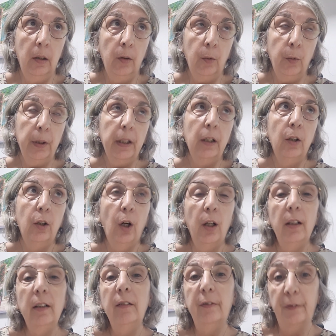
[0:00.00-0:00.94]
we can
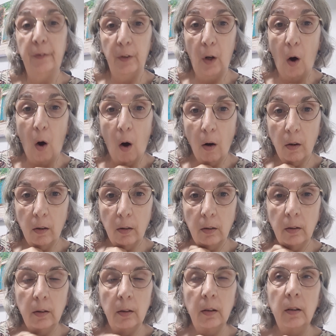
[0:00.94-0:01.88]
call it vlog,
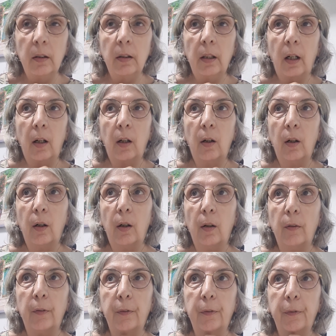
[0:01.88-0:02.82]

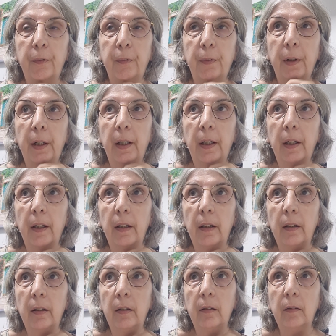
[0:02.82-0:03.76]
of a